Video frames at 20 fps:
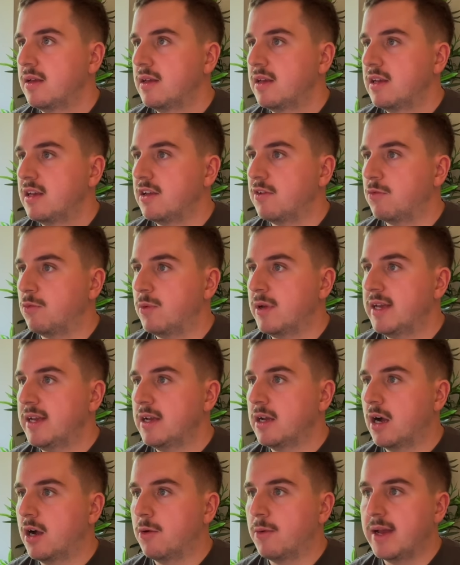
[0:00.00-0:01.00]
If we
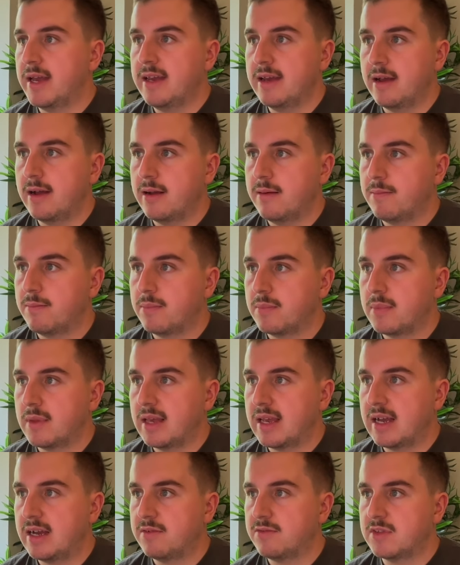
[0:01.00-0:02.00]
go here, they
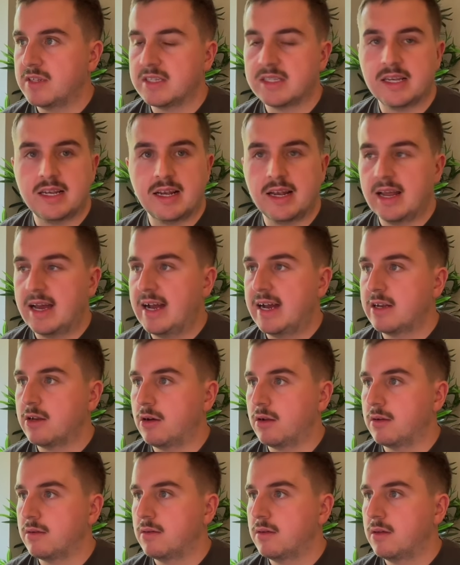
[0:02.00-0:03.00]
have this little add-on.